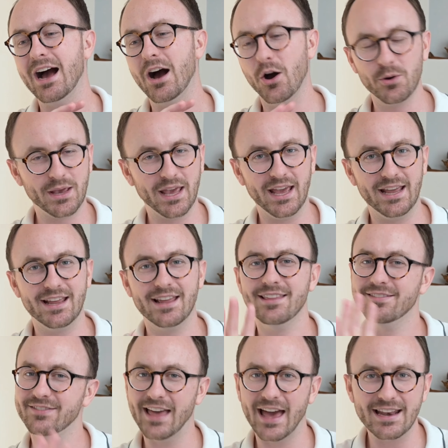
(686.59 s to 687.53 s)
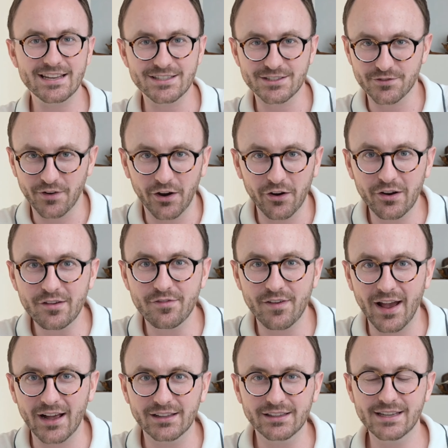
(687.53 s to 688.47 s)
Okay, that is very
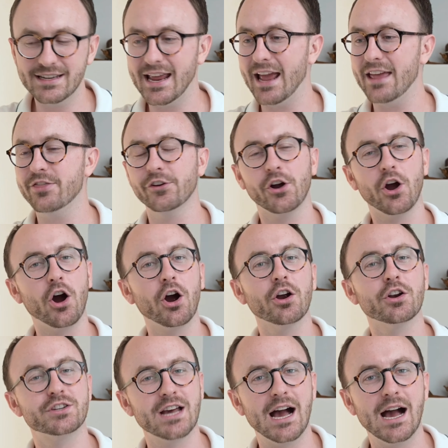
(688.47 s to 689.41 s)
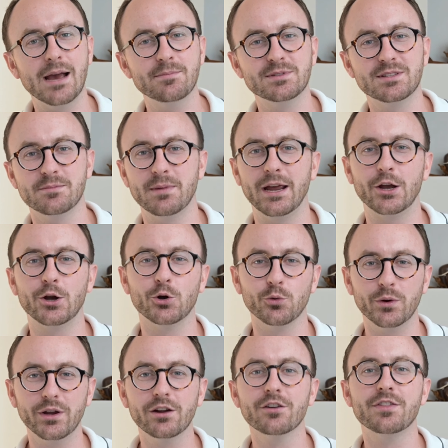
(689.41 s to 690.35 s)
valid. And there are times in my
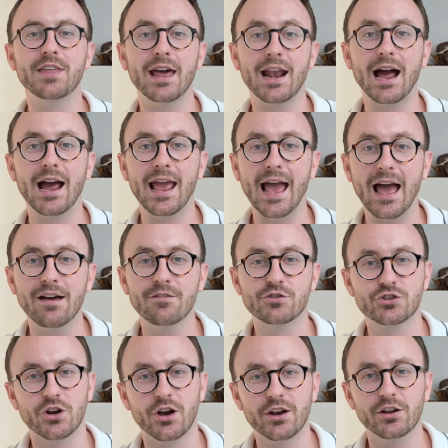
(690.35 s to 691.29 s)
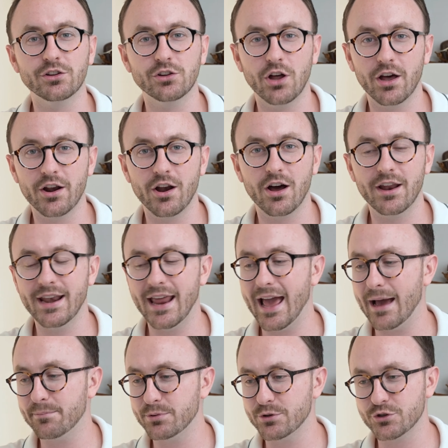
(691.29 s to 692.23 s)
career that I have shot a lot on
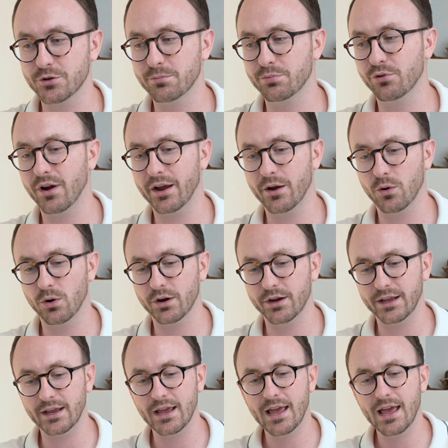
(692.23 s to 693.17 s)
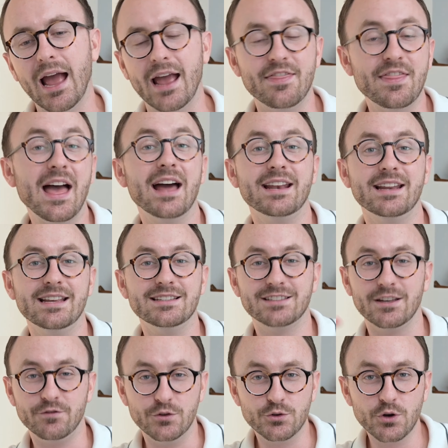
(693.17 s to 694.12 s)
aperture priority. And that
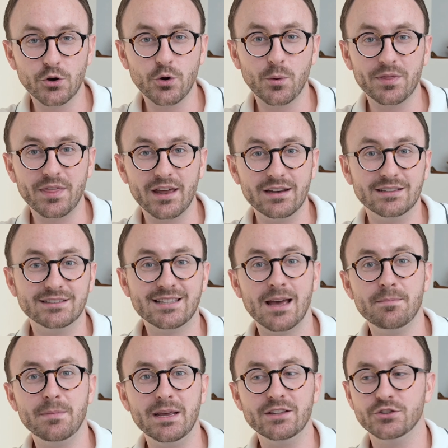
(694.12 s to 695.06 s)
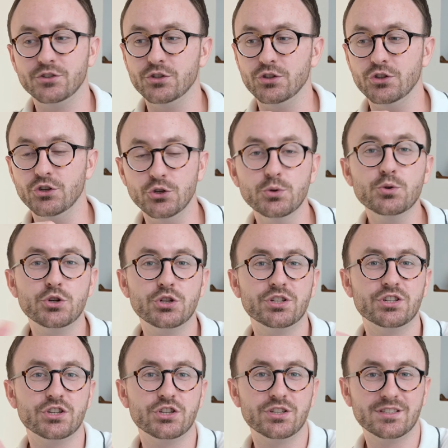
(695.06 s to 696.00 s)
is, if you don't know what that is, that means you
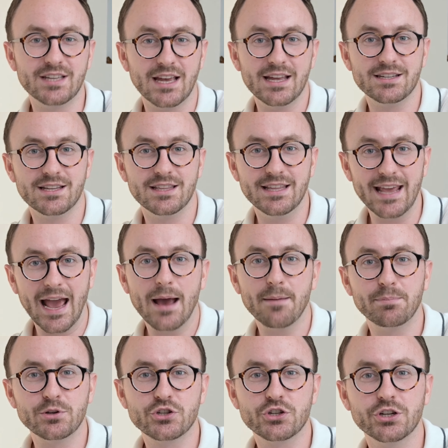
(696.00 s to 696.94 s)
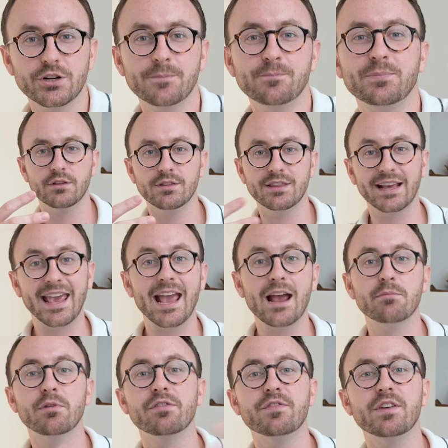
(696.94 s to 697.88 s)
set the aperture, the
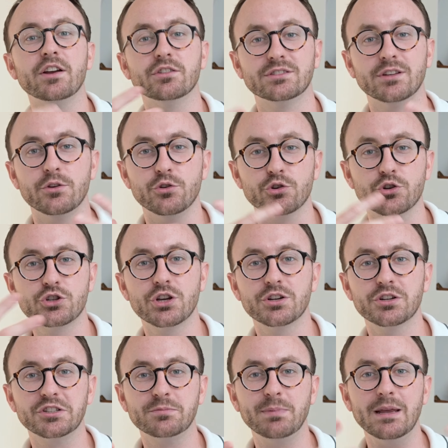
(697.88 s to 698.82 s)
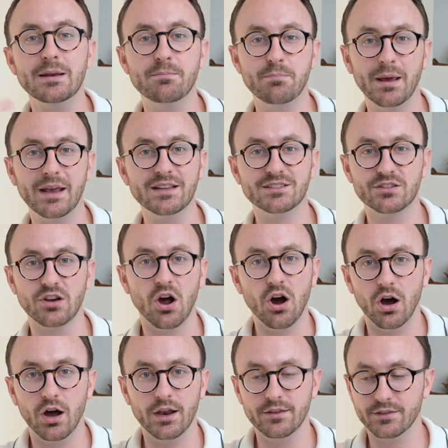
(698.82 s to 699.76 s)
camera figures out your shutter speed based
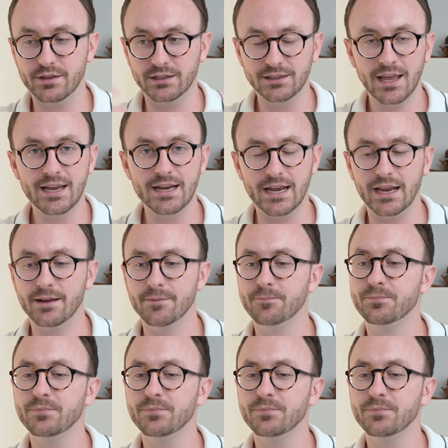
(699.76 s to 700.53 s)
on the lighting.